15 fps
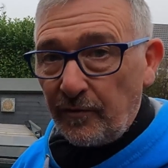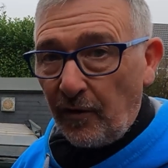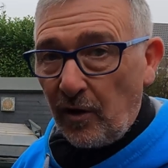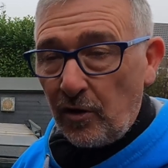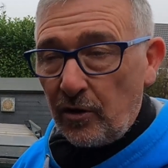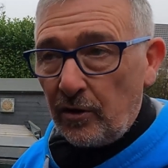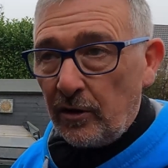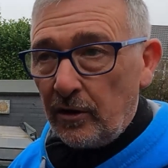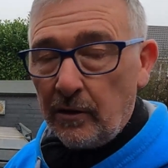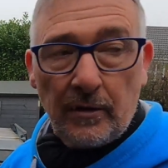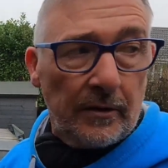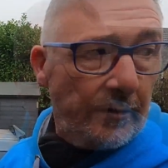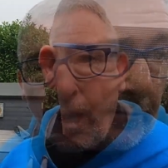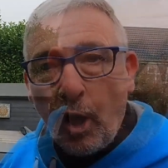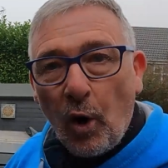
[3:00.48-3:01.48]
use FOC
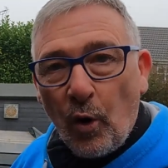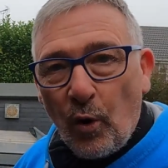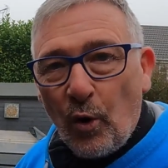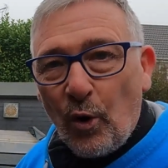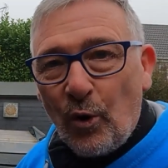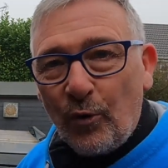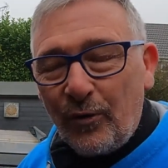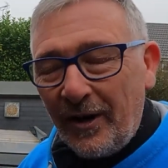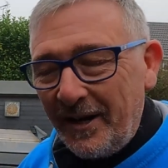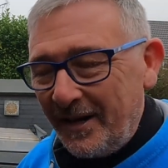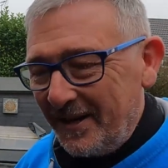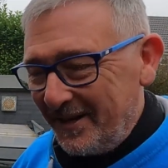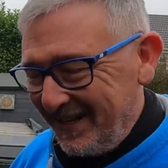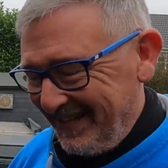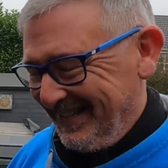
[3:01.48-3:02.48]
or
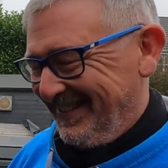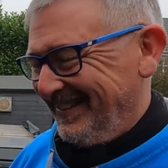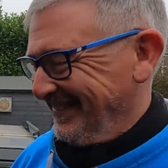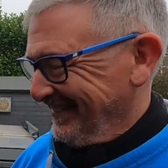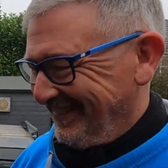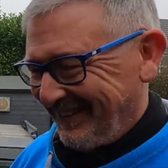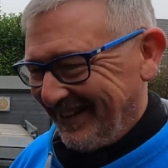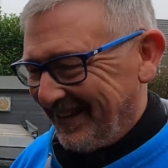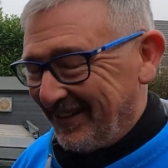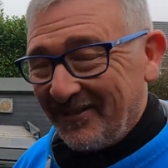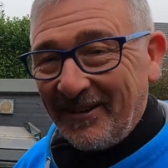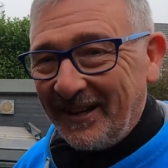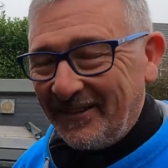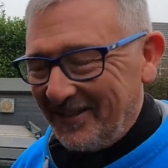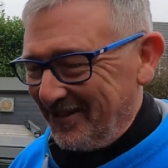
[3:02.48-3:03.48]
I don't
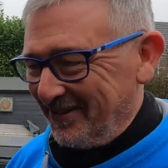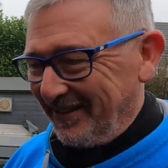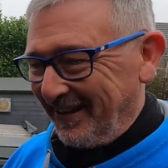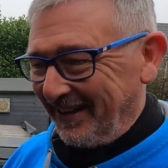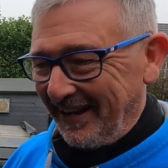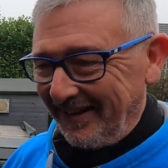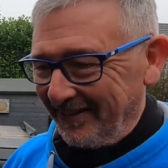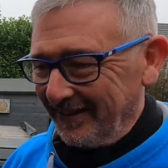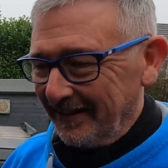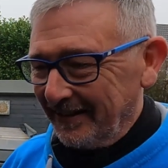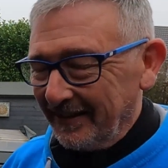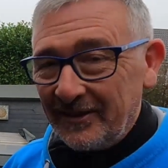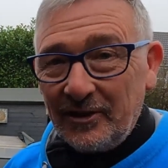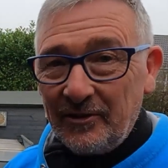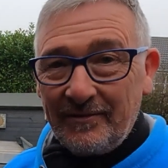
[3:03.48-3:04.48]
know why I keep doing that now.
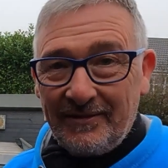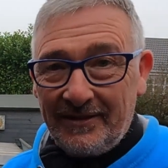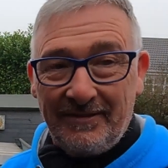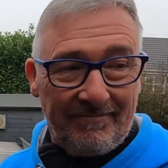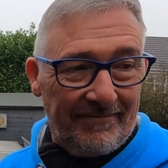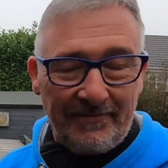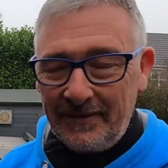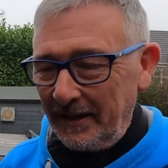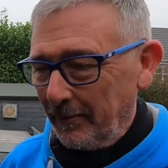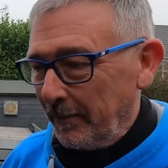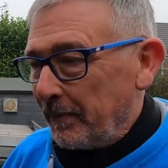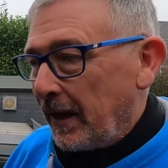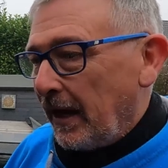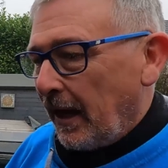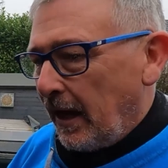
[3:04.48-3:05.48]

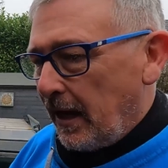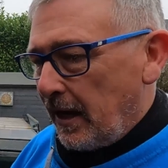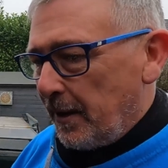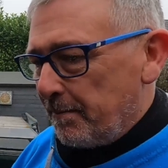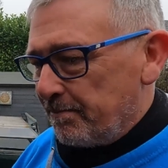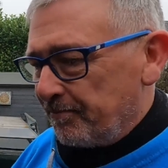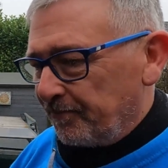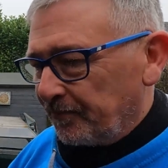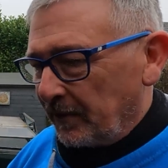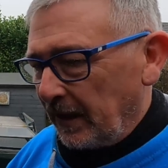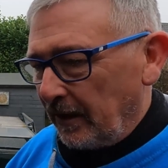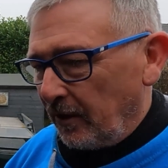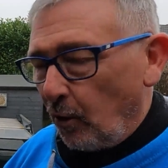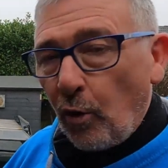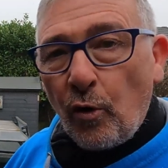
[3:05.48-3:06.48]
Anyway,
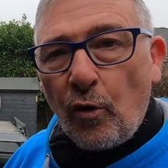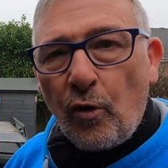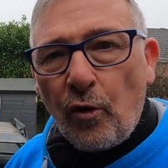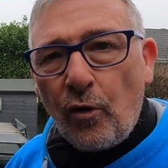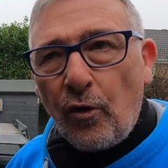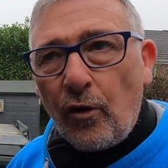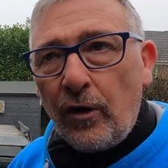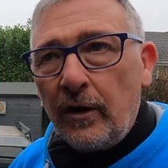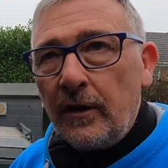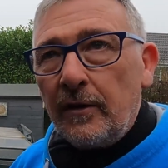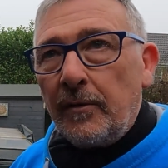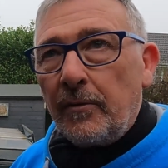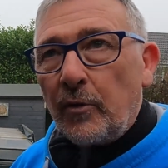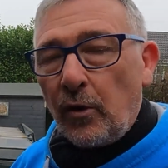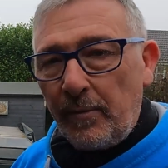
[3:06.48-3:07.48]
or
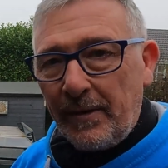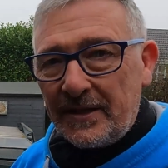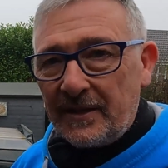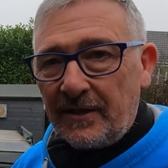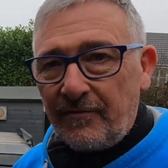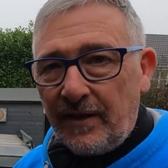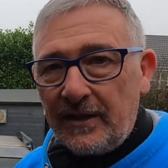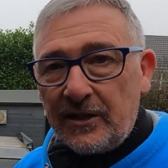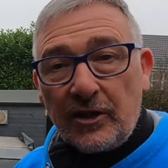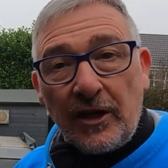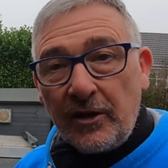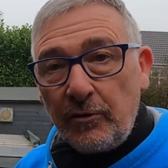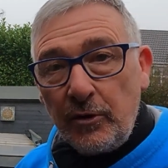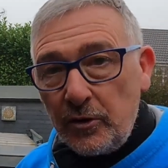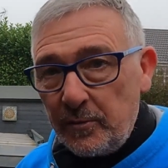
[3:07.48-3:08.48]
KoiMaster's Advantage.
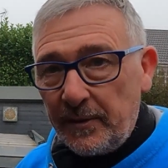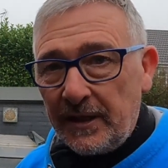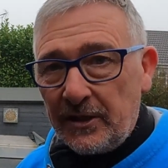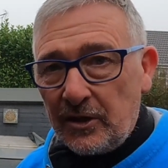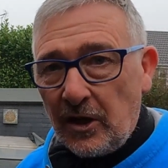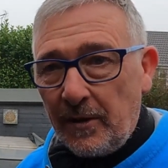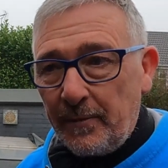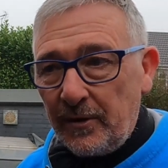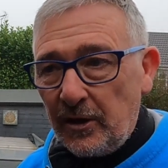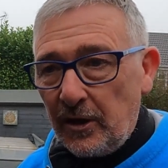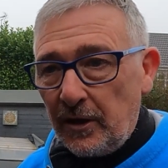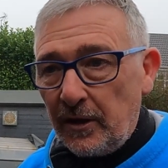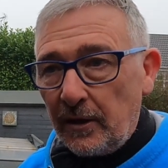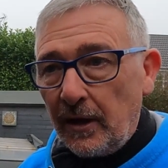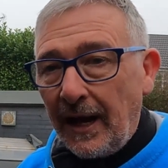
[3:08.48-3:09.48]
I don't use them at this time of
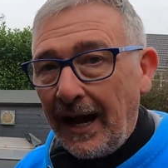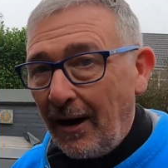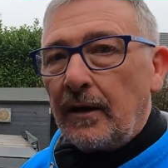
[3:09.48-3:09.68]
year.